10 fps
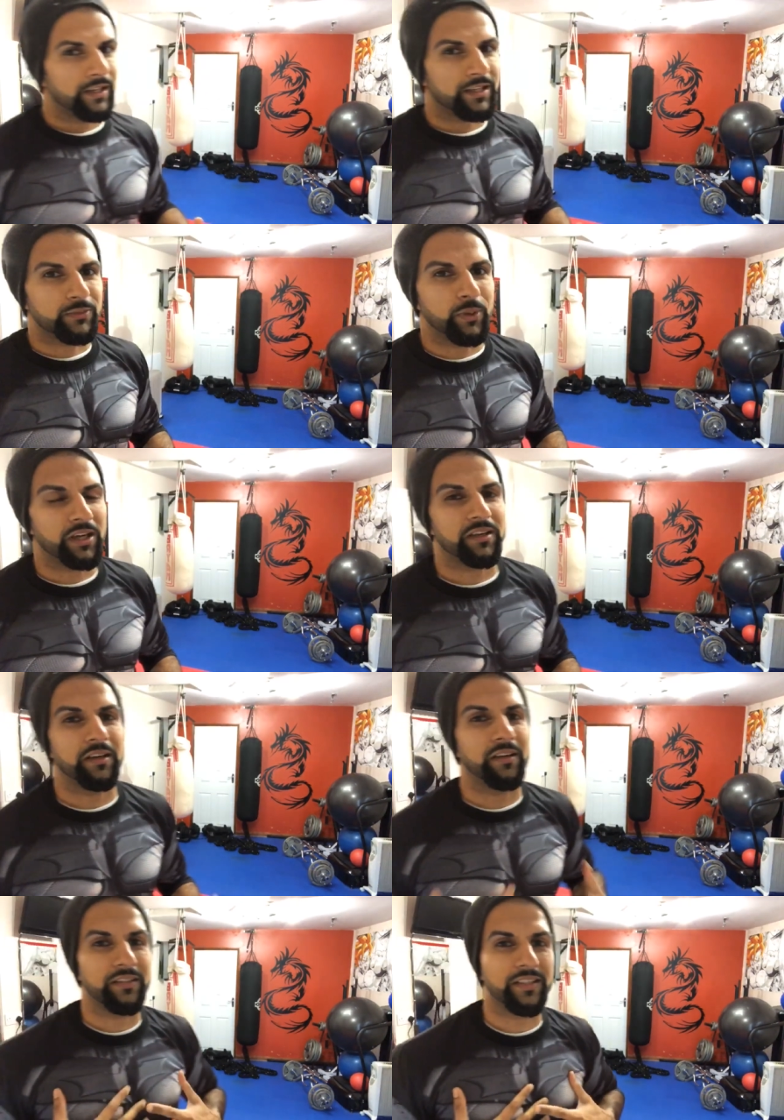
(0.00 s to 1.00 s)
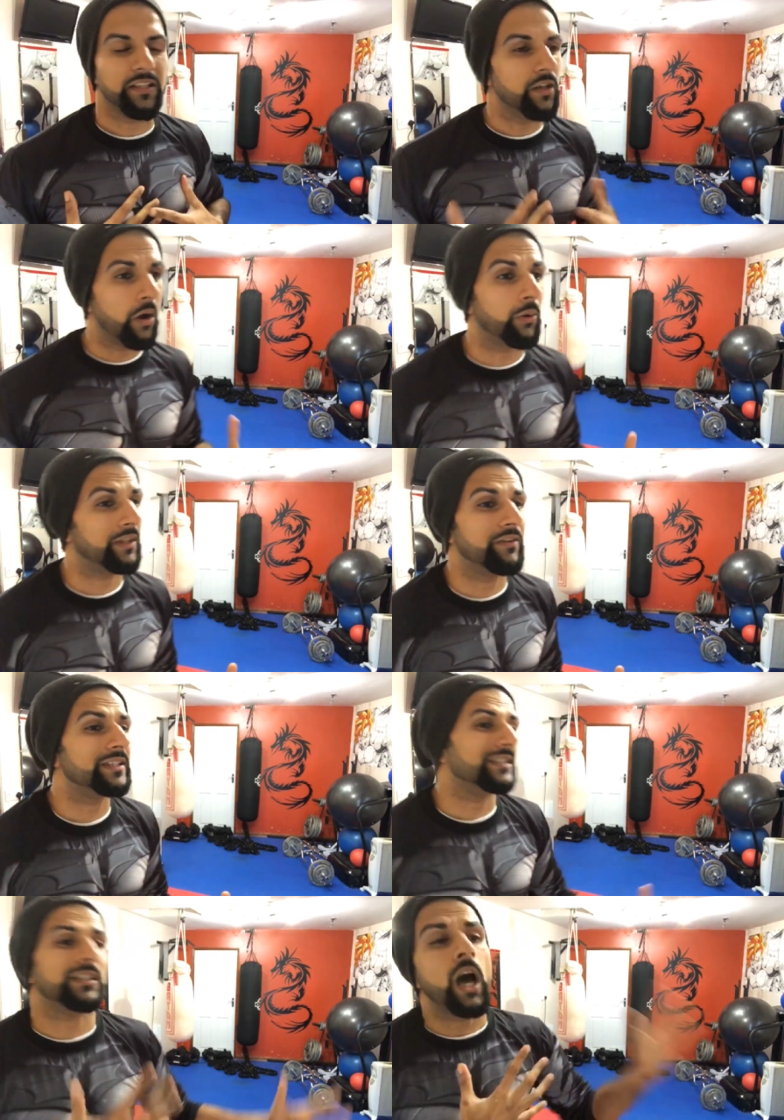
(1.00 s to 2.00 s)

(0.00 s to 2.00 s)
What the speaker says: His worker said, "No, there isn't.